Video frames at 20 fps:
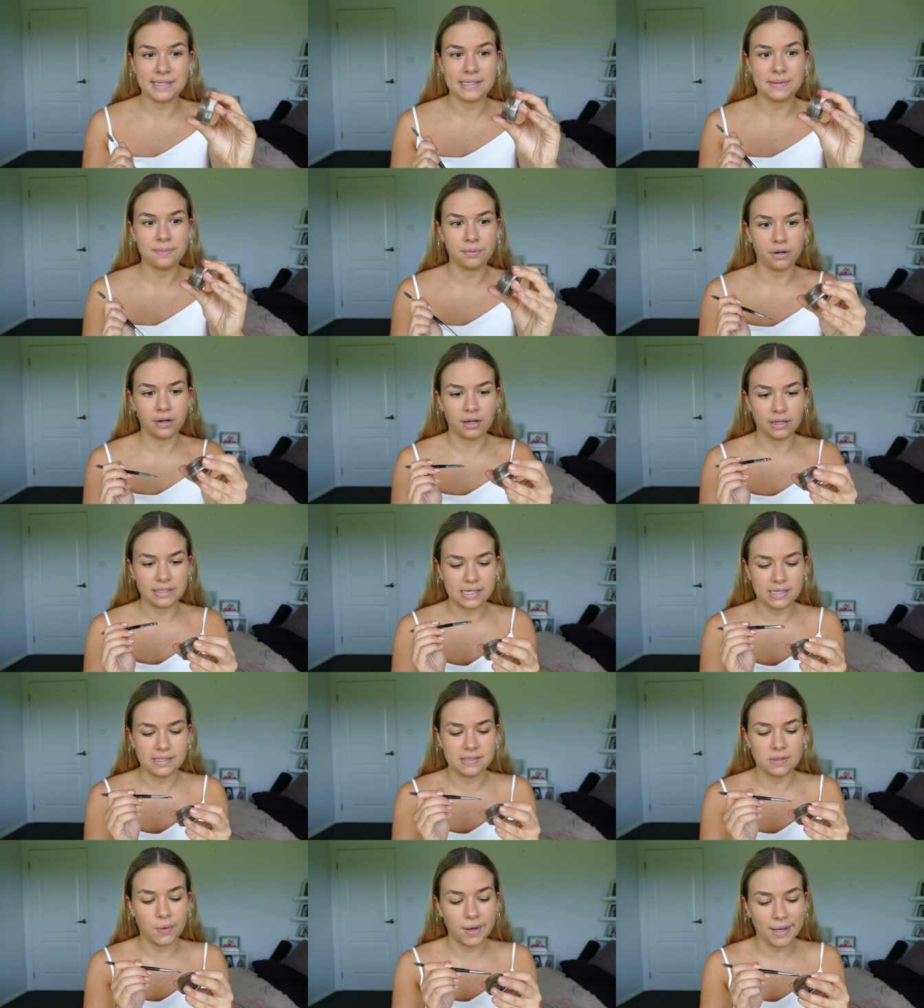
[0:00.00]
this product
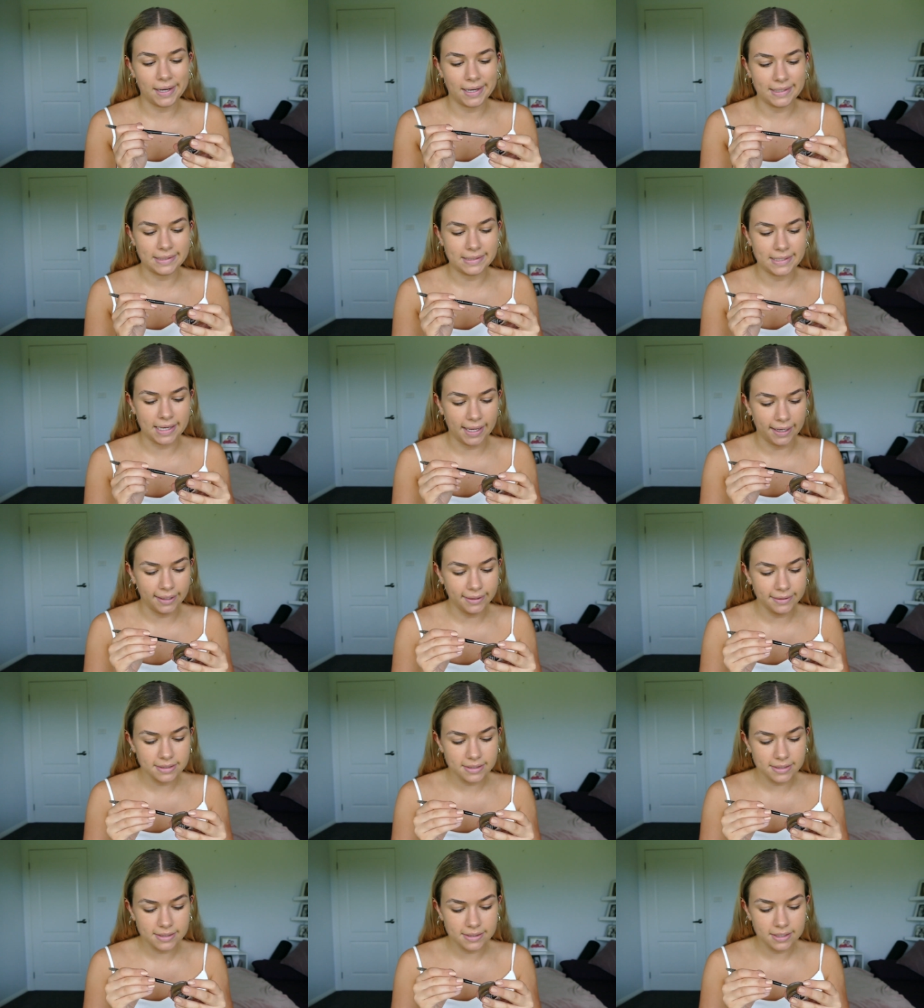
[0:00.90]
is quite
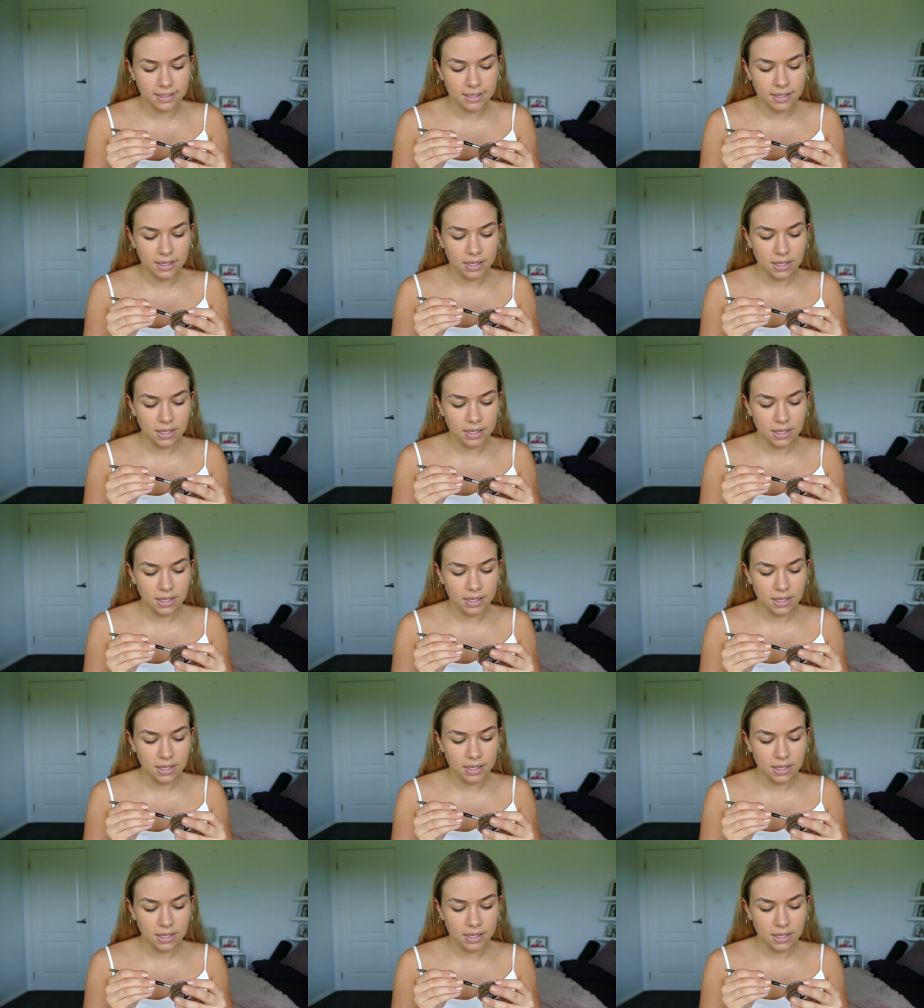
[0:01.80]
intense.